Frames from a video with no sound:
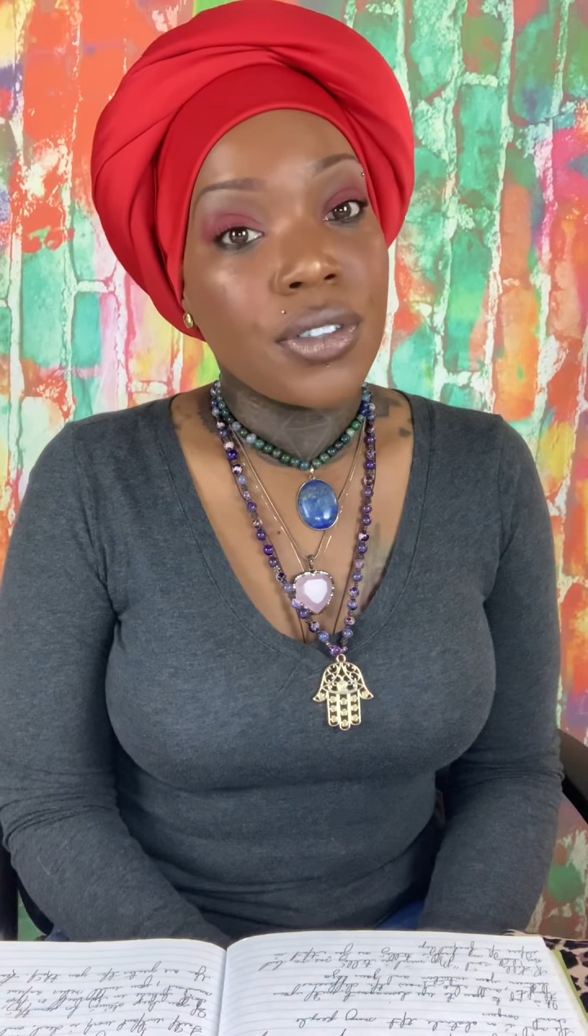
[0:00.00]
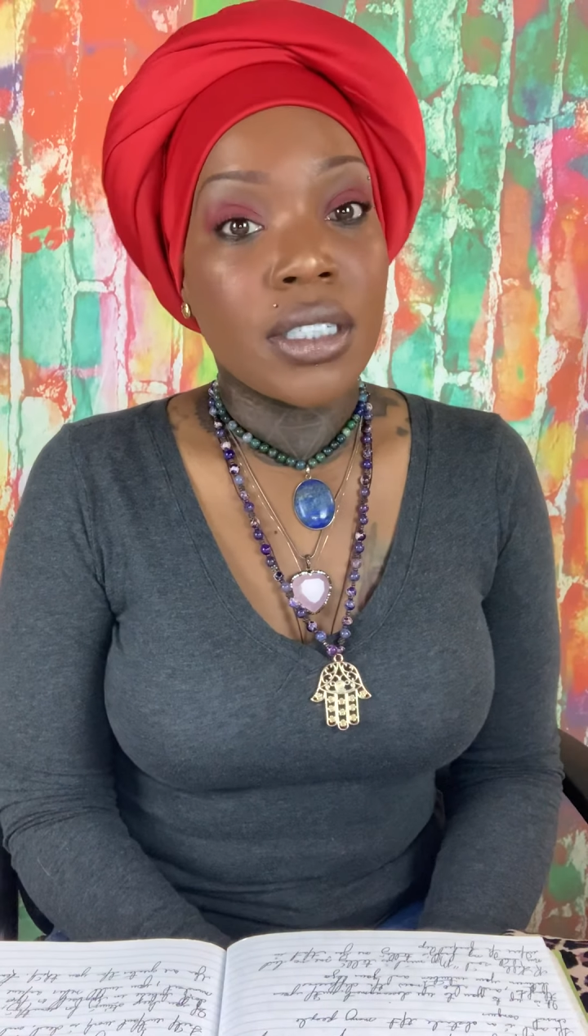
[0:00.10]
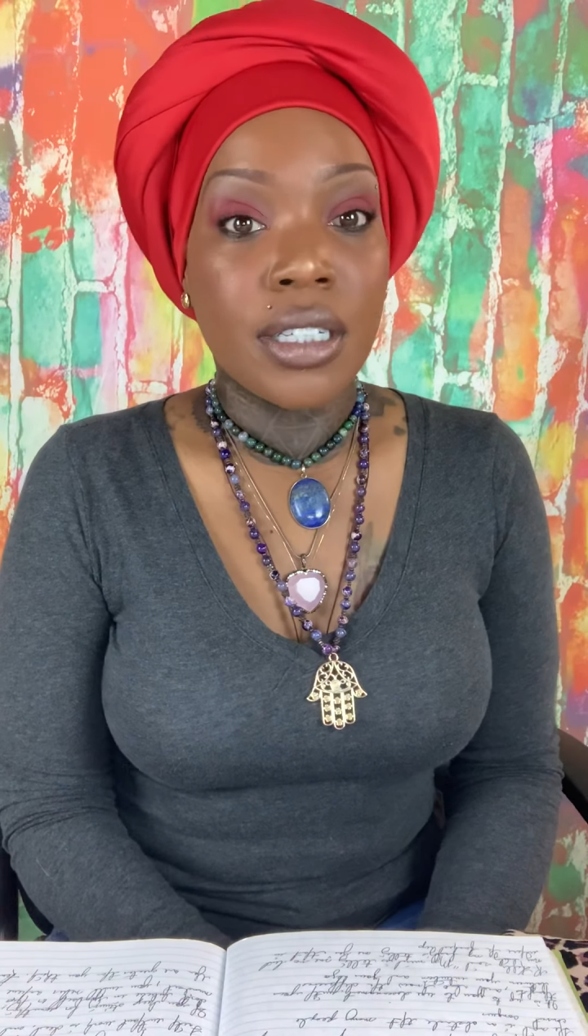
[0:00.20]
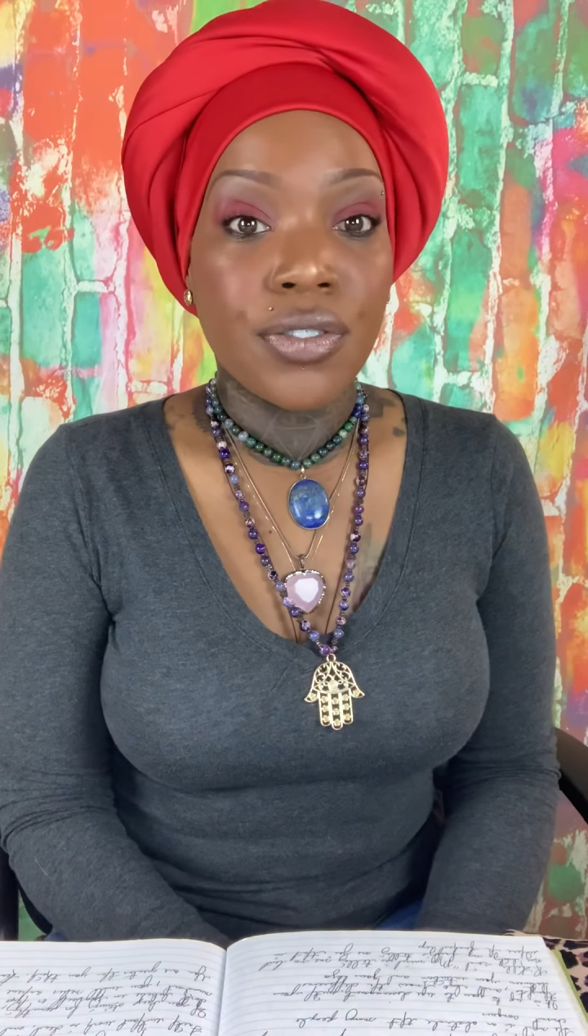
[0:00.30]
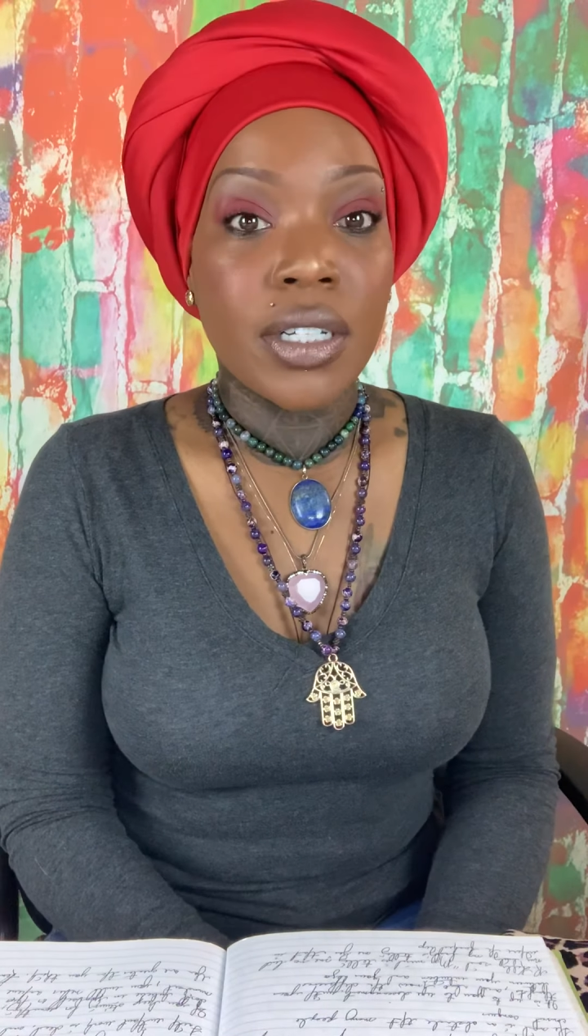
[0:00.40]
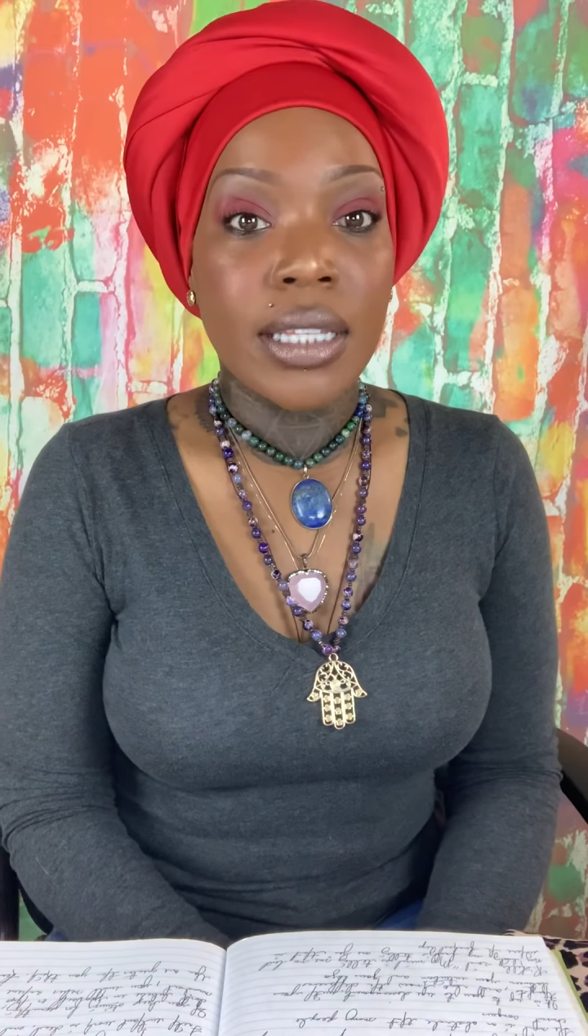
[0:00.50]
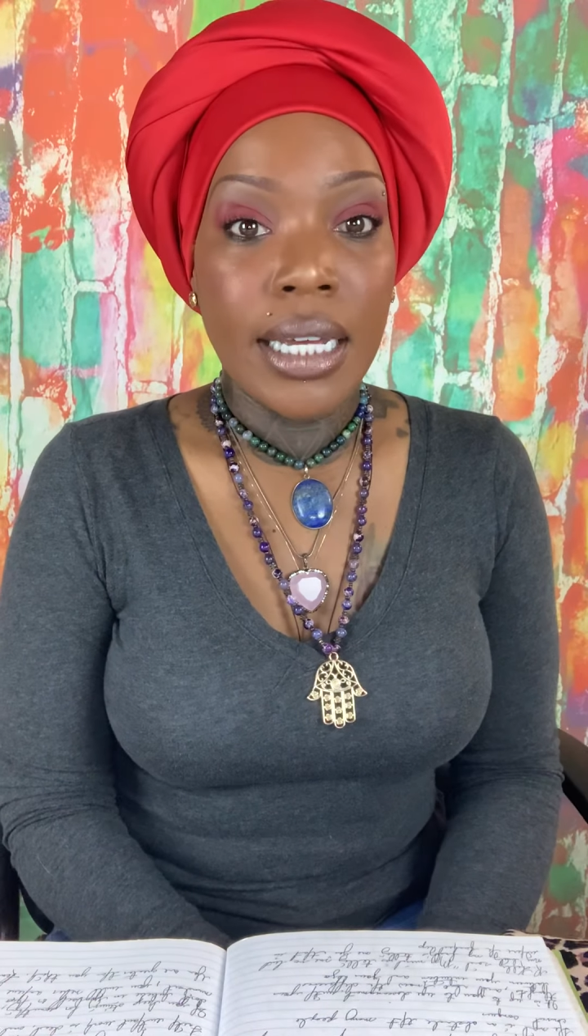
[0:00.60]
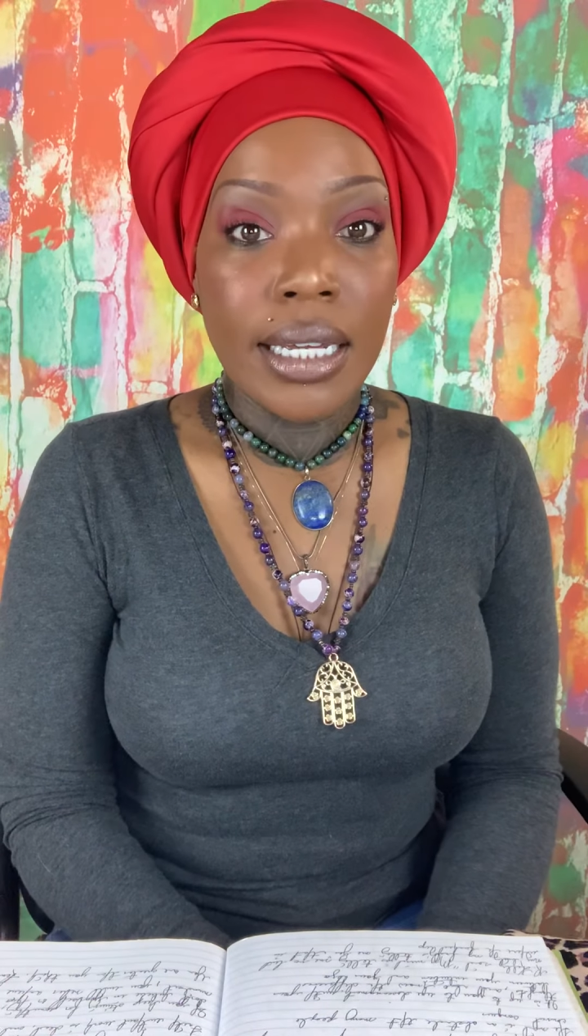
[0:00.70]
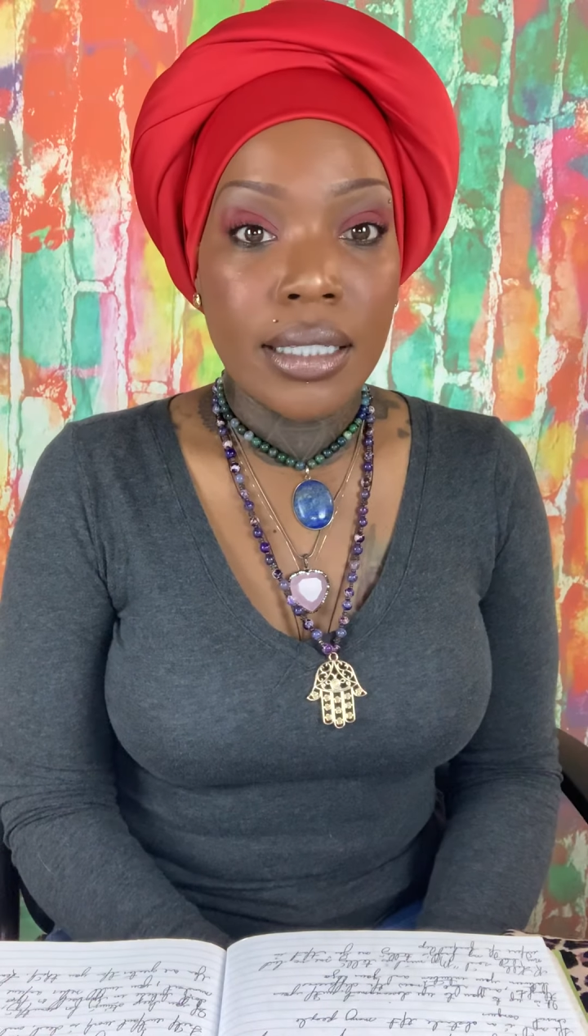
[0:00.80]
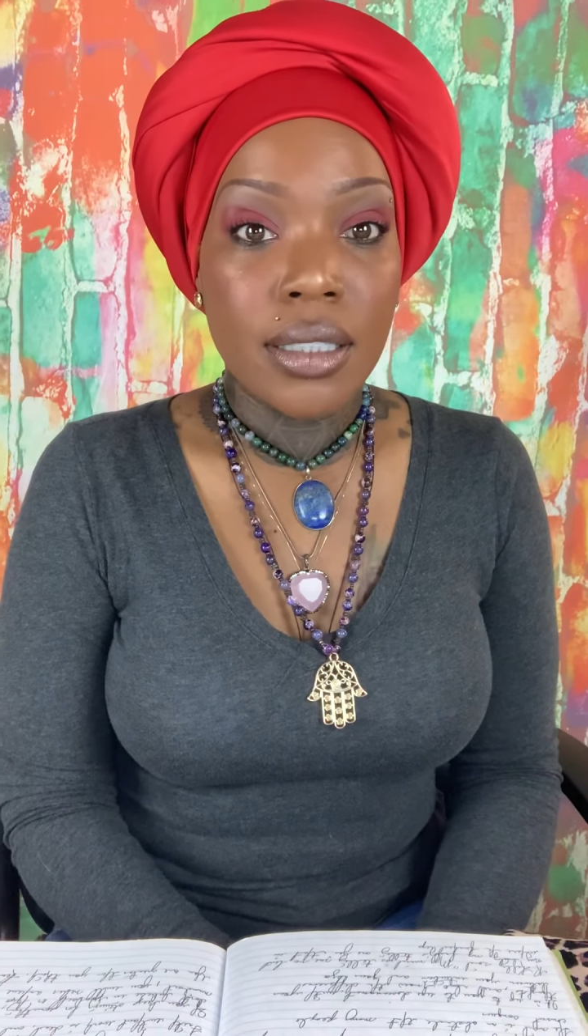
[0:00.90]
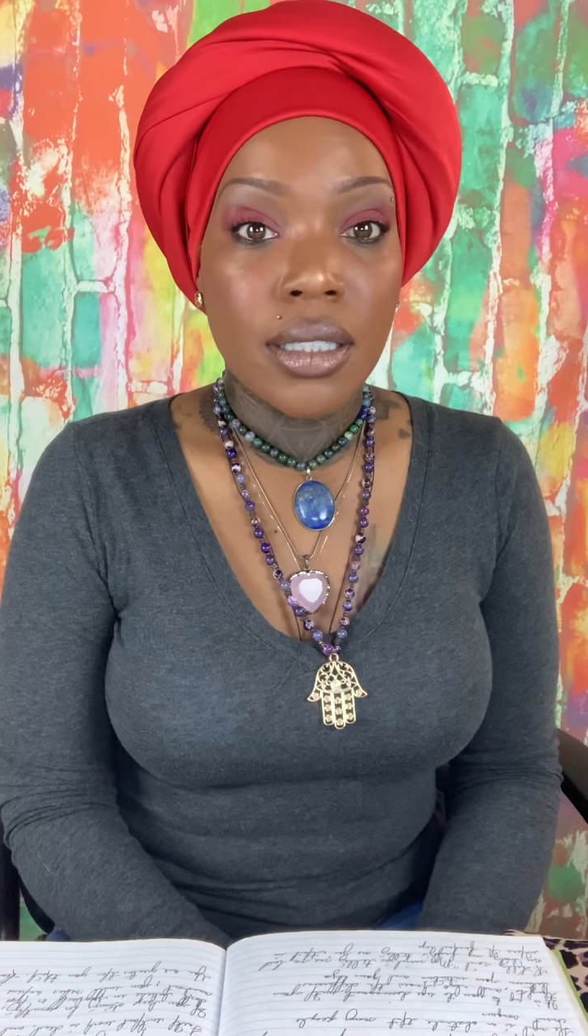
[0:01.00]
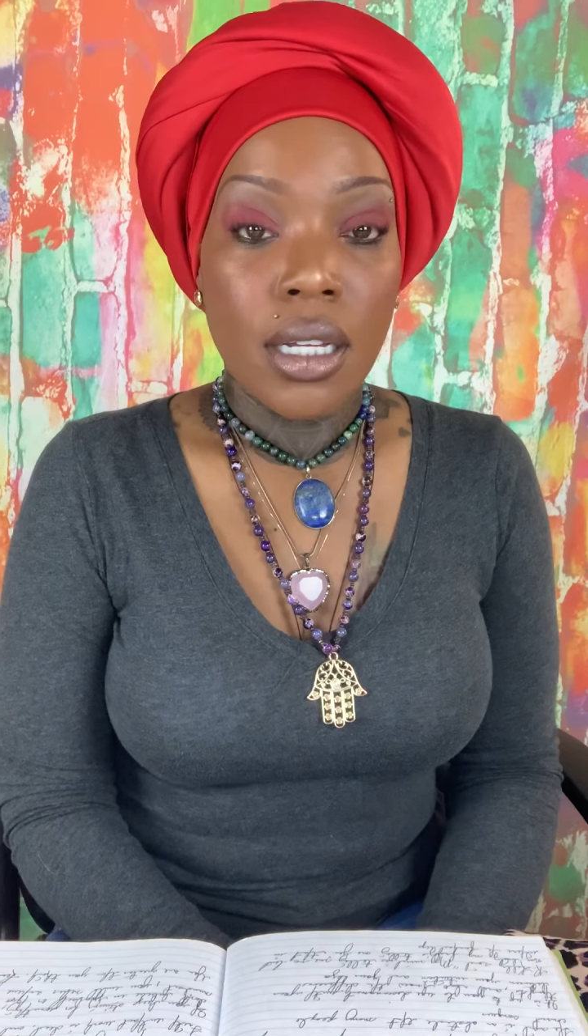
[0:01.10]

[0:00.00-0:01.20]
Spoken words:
different things.